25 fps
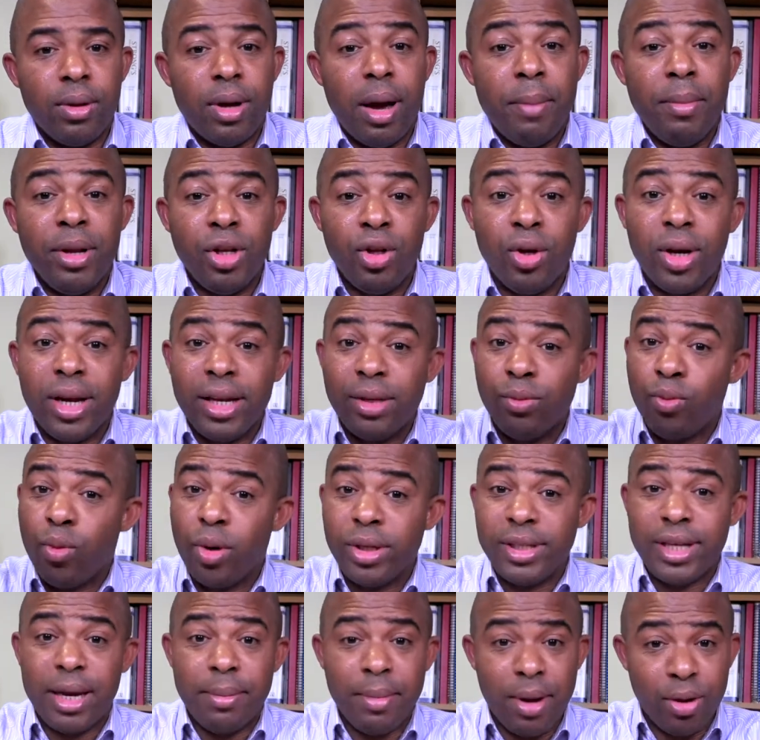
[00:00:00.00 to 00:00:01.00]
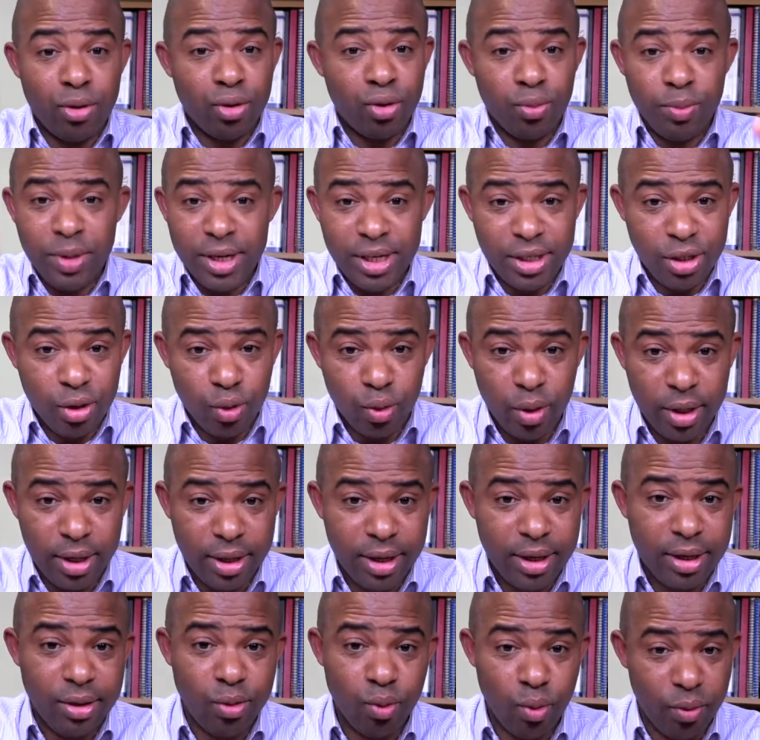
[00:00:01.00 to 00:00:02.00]
I mean, one time I was ministering to
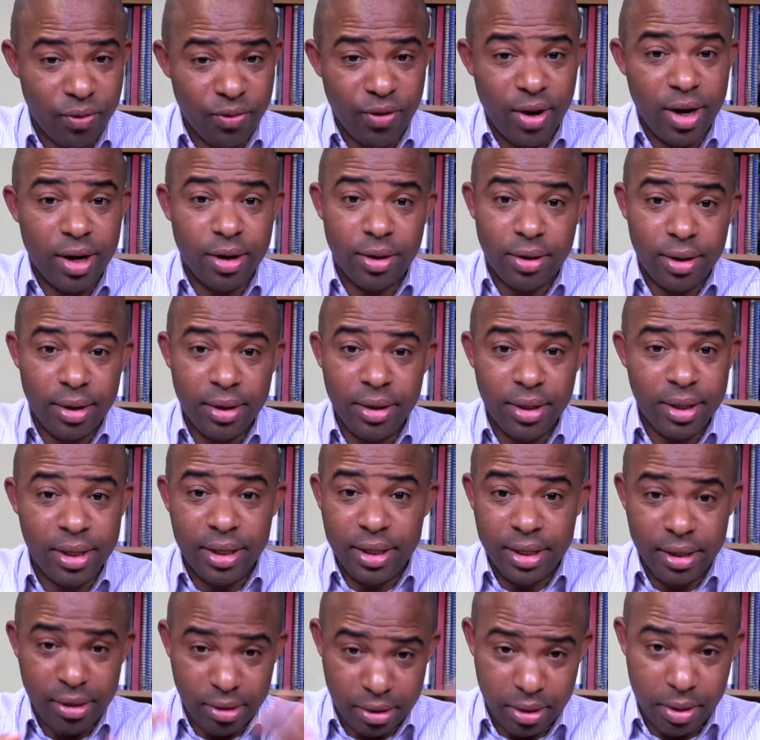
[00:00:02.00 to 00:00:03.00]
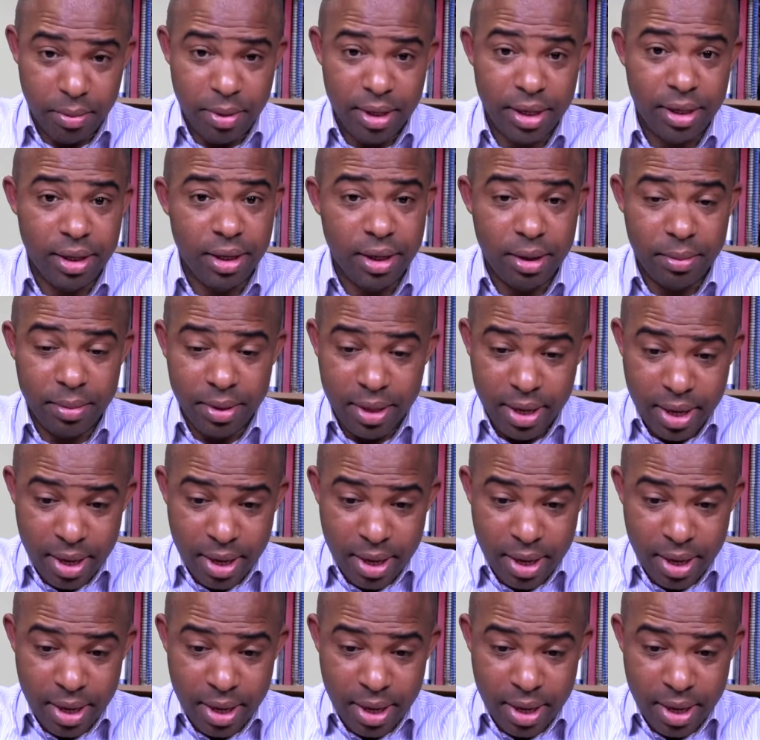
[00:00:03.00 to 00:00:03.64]
a, to a fellow. He didn't tell me.